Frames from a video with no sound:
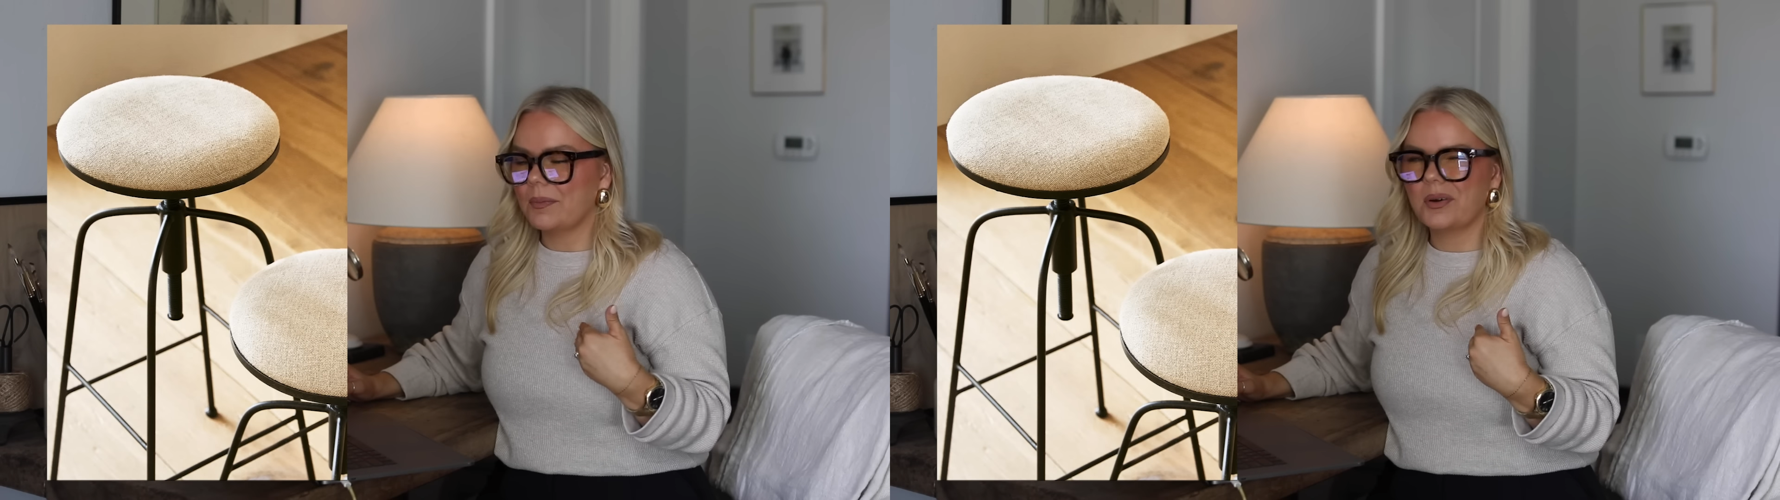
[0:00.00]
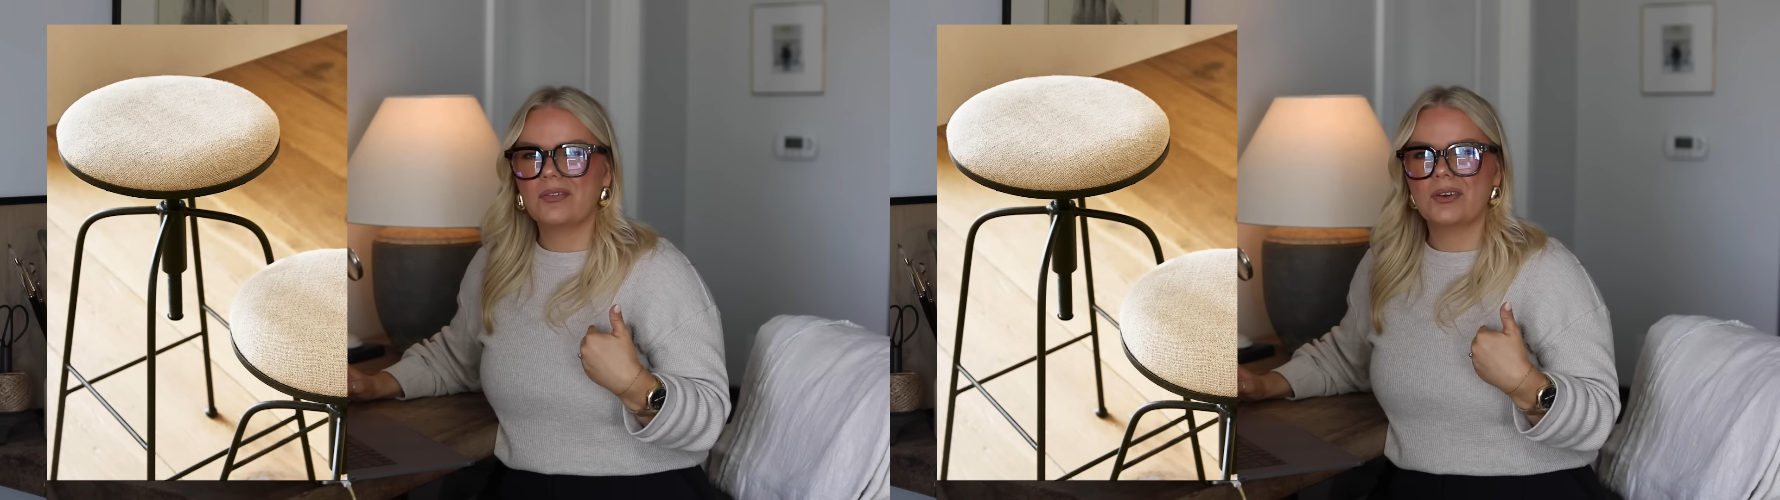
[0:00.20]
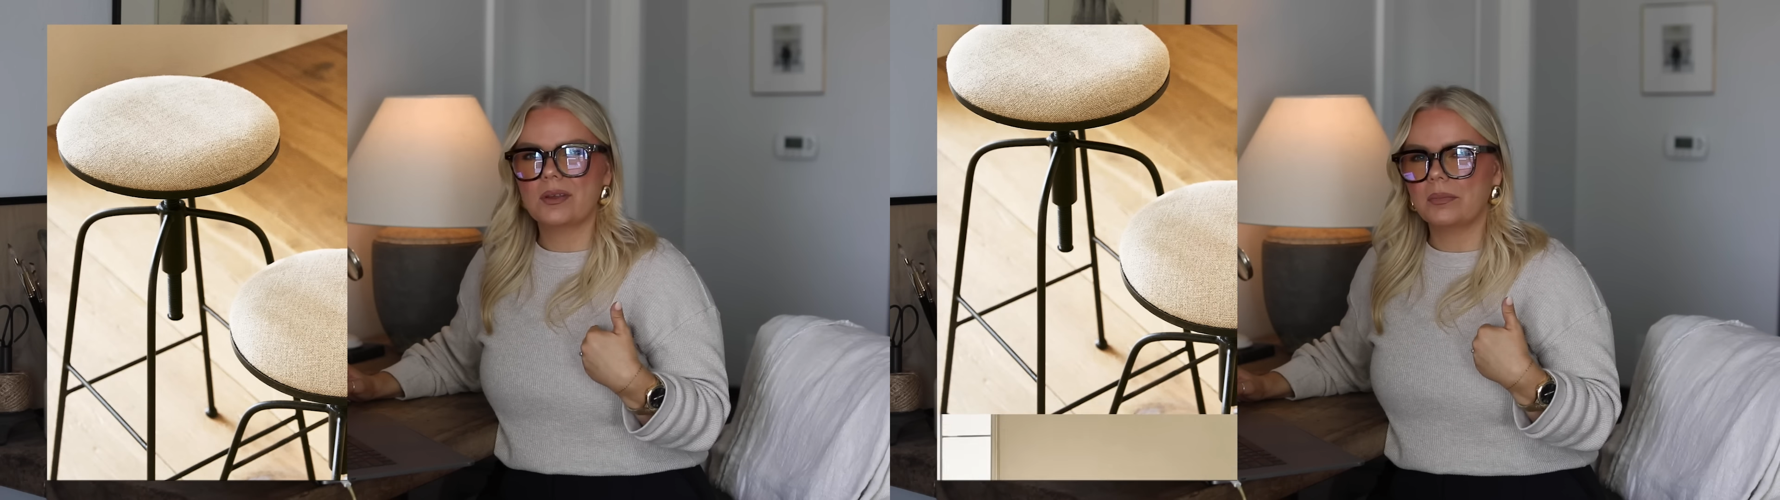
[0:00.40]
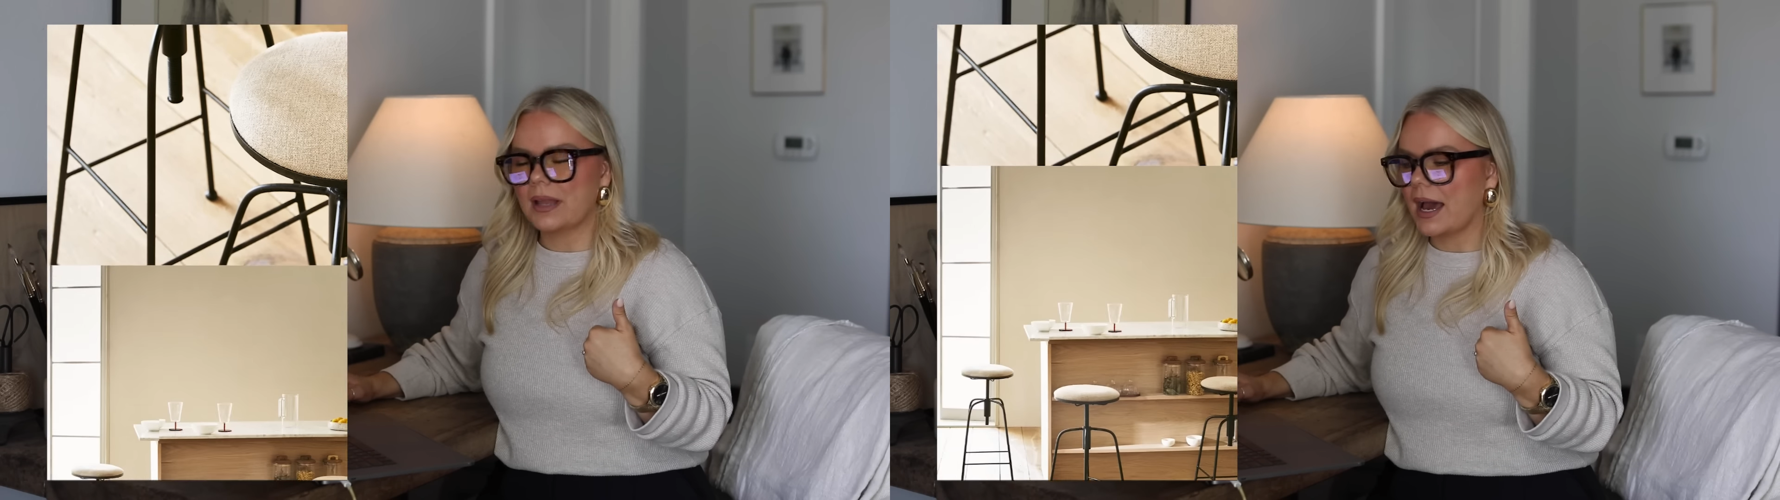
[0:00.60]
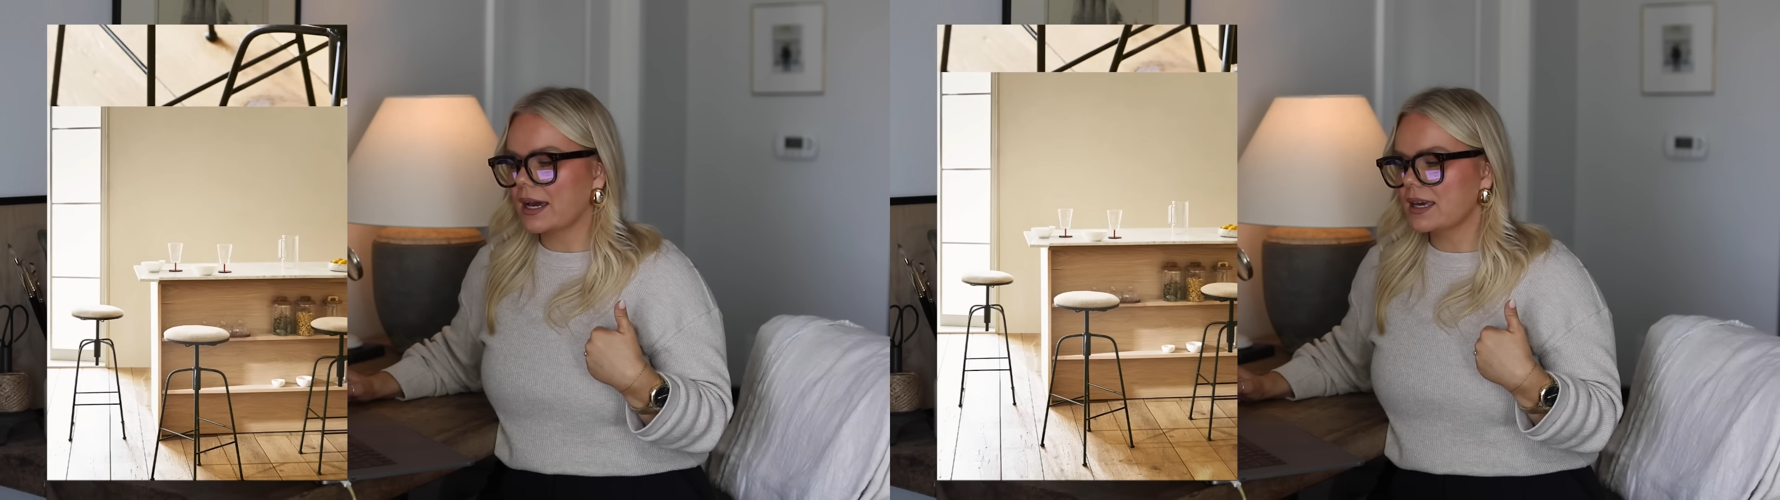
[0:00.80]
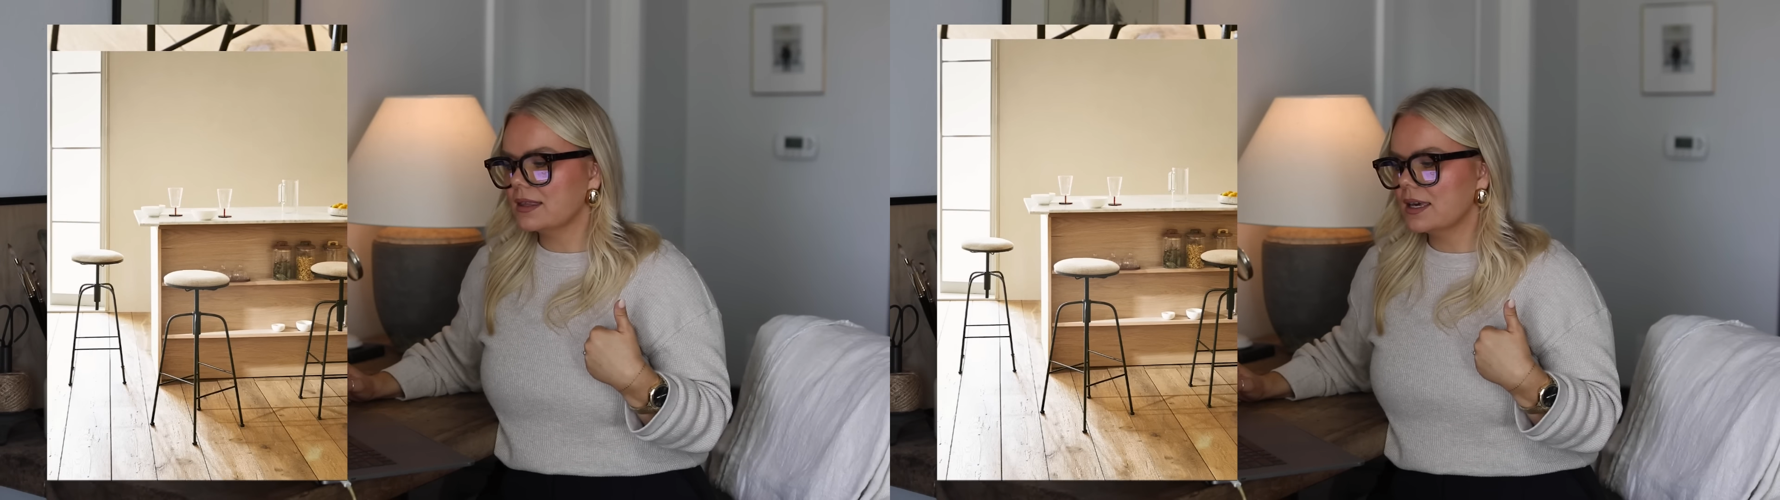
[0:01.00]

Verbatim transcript: I prefer the black, I